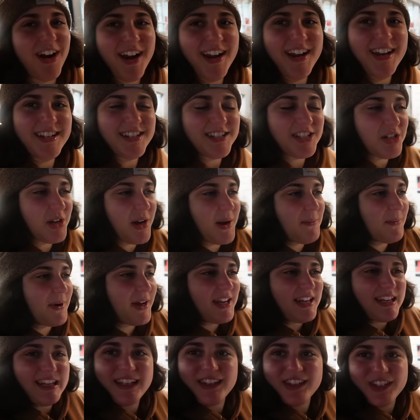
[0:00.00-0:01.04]
right? So I
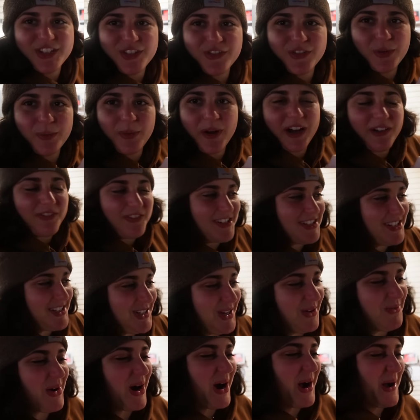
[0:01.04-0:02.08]
might eat this for breakfast
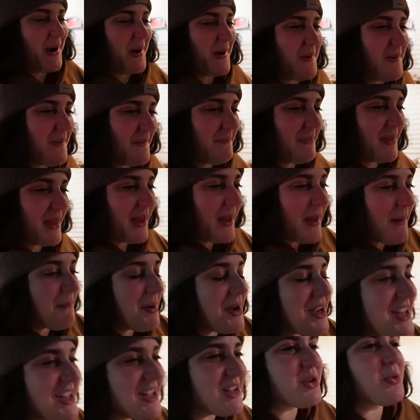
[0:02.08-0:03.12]
tomorrow.
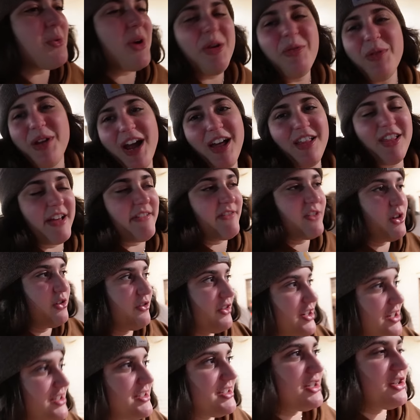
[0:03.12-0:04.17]
But either way, we got
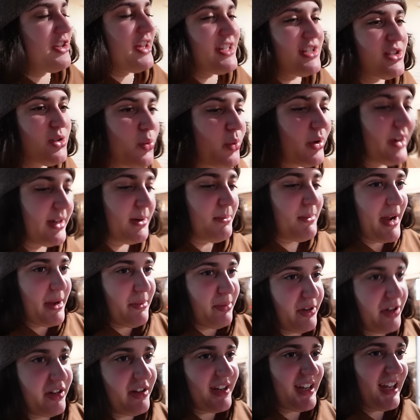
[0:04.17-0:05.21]
leftovers, so that's a win in my
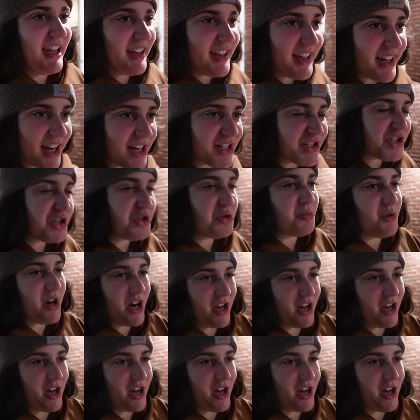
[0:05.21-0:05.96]
book. And I got two